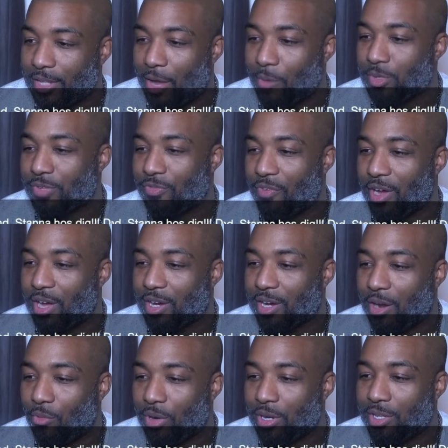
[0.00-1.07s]
That was
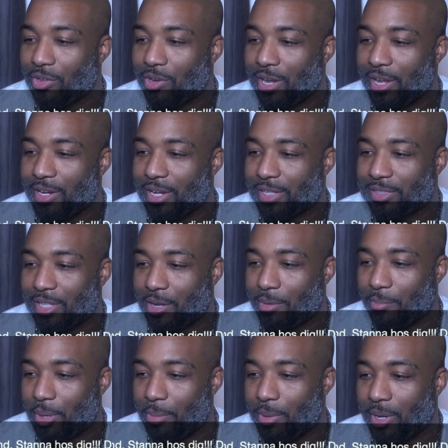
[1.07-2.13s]
fun. I want to do that next
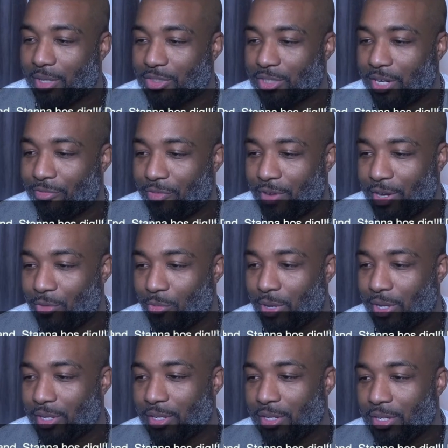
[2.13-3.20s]
time. Maybe I'll try to find a
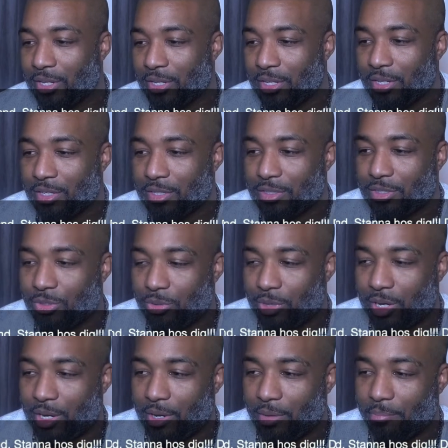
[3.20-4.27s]
way
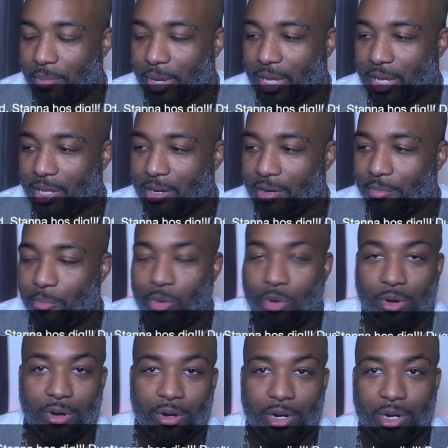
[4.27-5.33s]
to make it a
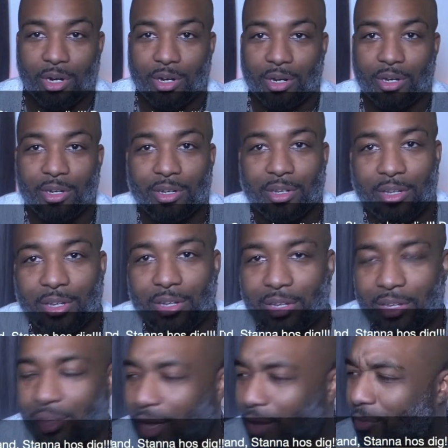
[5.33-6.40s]
more...
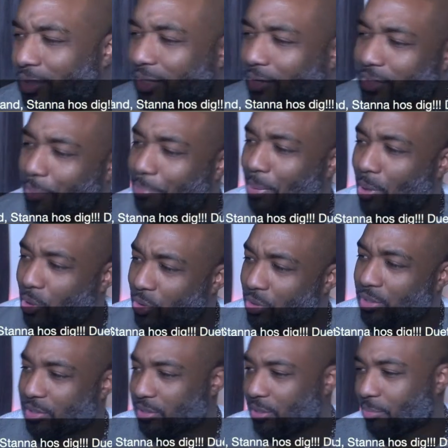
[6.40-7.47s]
I wish there was a
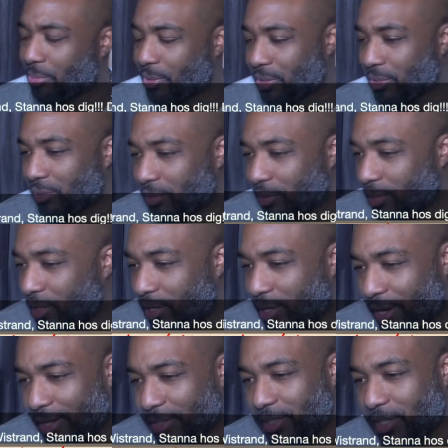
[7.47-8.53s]
poll or something.
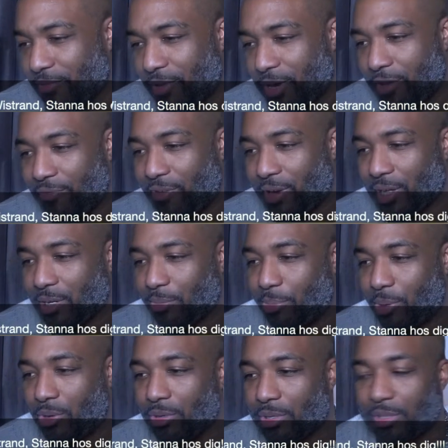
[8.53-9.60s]
I'll see if I can find a
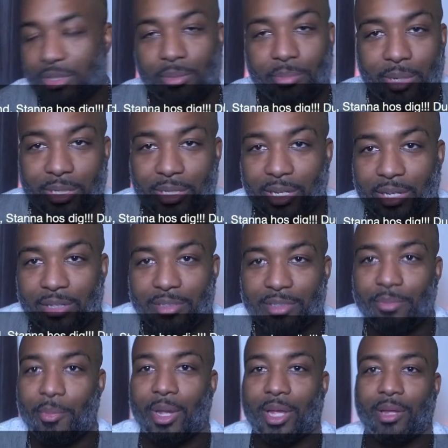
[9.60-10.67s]
poll or something like that
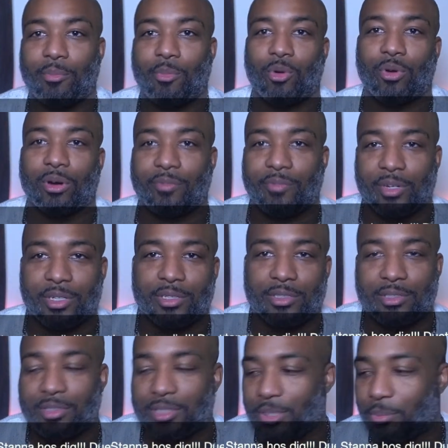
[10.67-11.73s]
to make it more of a
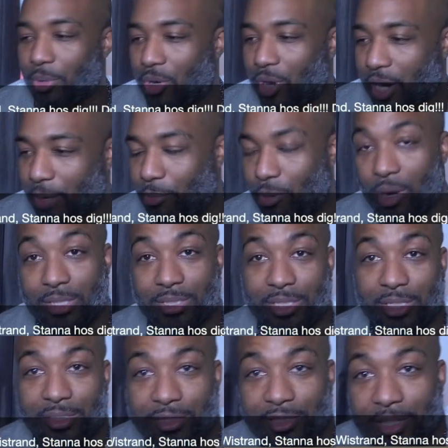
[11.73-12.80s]
democratic
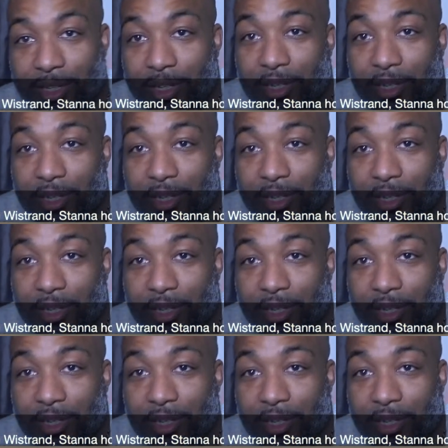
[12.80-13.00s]
process.